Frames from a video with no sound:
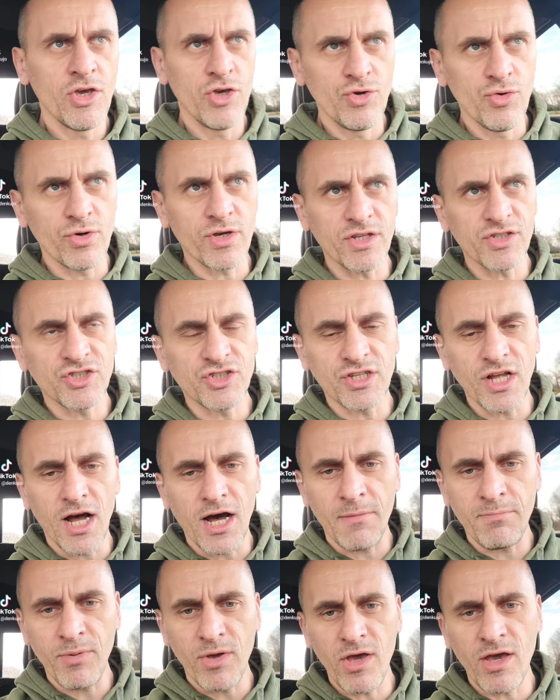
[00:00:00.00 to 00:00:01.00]
You can
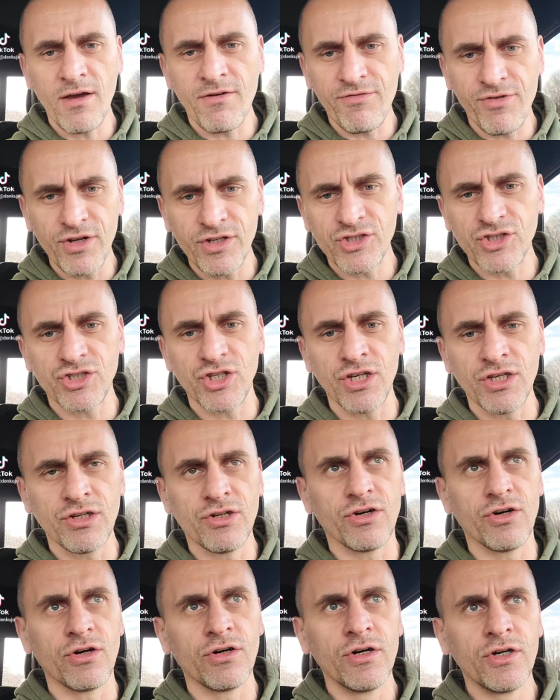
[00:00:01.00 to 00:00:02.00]
stop every
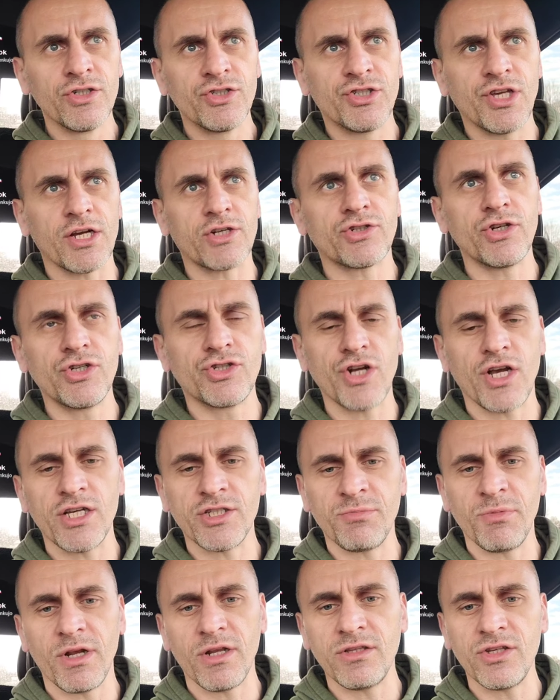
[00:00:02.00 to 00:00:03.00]
single sexually
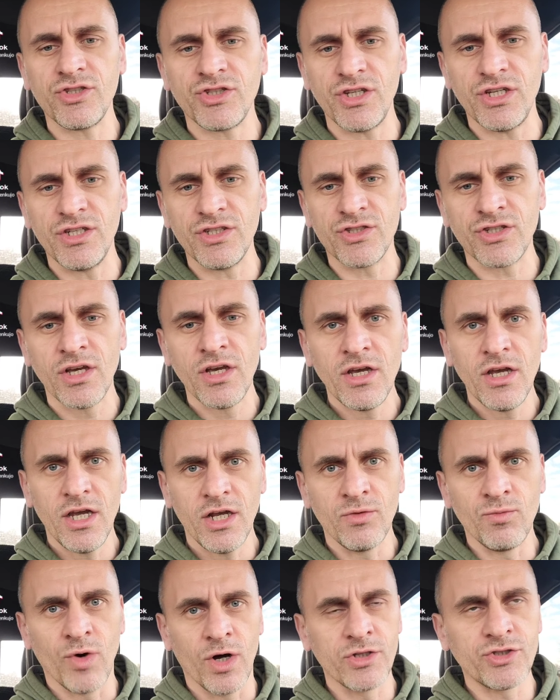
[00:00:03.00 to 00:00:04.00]
transmitted disease
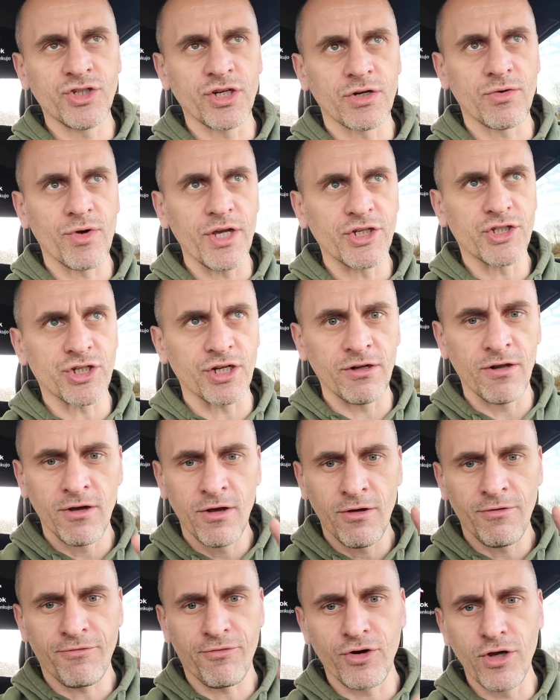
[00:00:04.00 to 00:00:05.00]
in one generation,
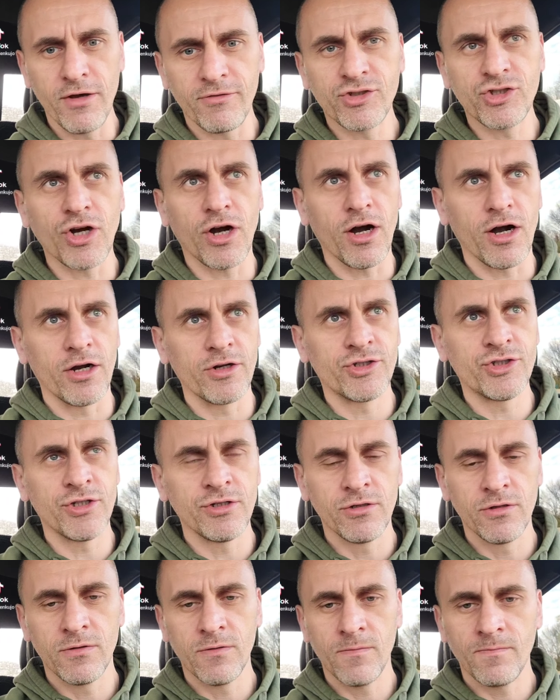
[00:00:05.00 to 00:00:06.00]
free of charge,
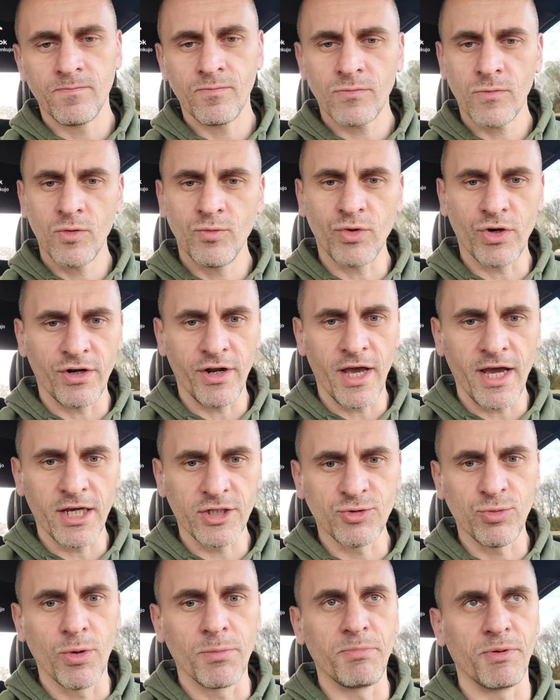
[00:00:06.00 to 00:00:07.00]
with an
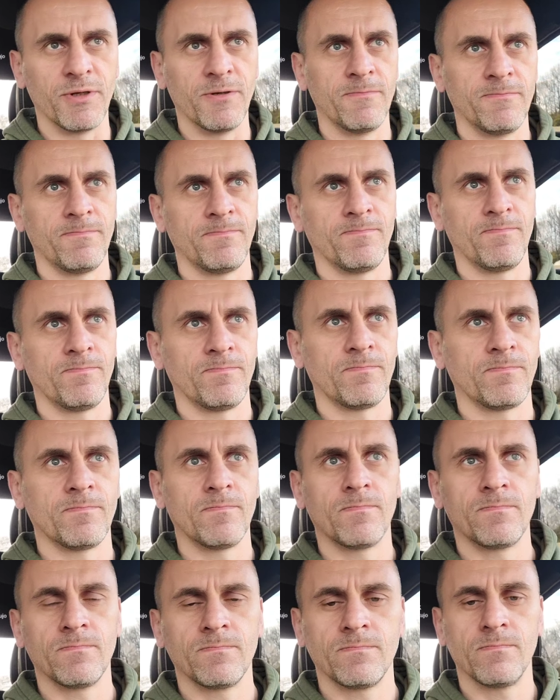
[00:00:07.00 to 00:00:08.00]
ass whooping.
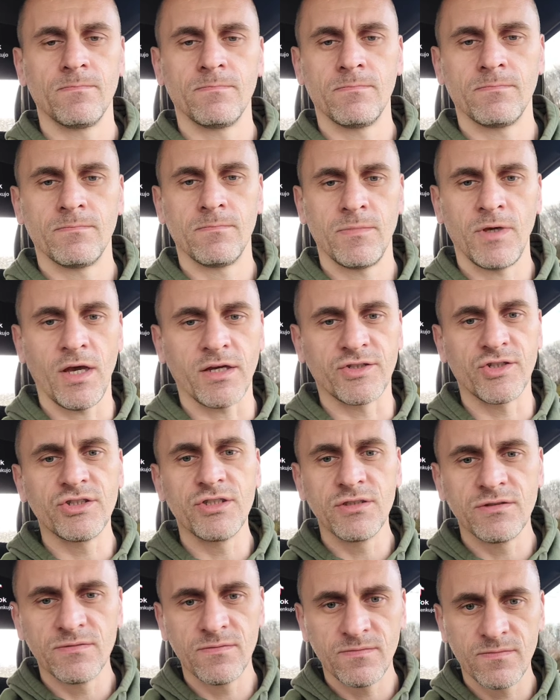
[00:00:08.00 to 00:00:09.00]

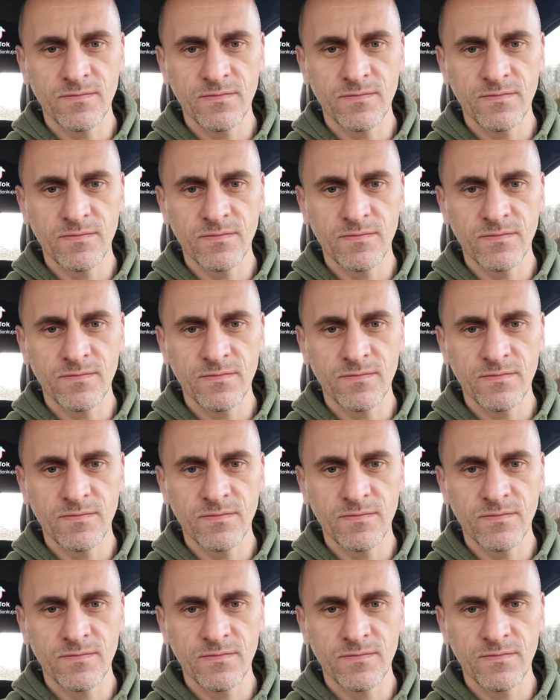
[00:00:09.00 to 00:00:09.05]
Yes,